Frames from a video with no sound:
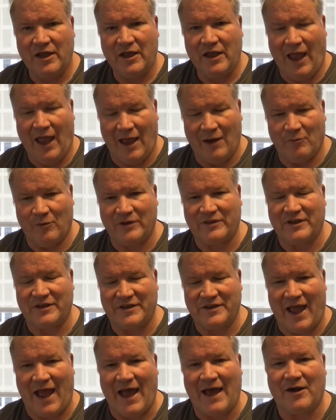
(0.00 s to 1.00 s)
and what the
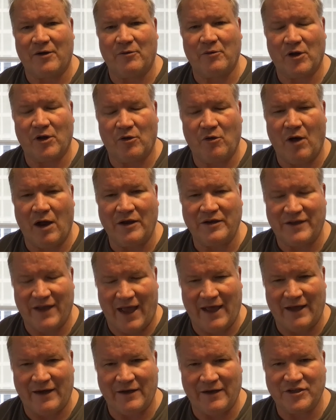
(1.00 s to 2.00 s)

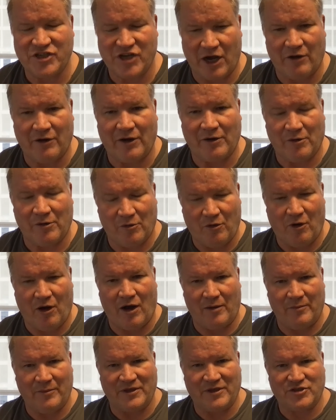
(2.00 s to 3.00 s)
data sharing
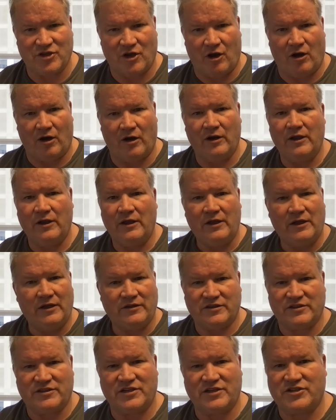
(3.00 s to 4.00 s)
requirements are,
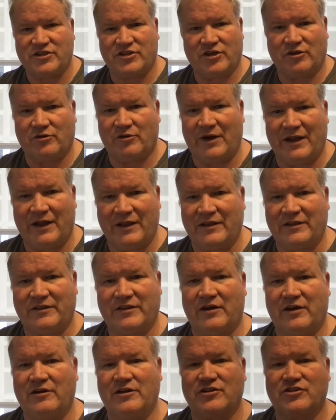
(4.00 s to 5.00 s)
to such a degree that
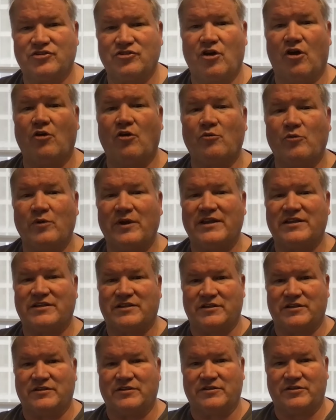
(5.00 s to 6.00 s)
there is no
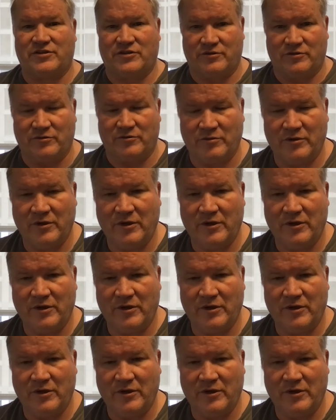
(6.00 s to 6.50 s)
reason to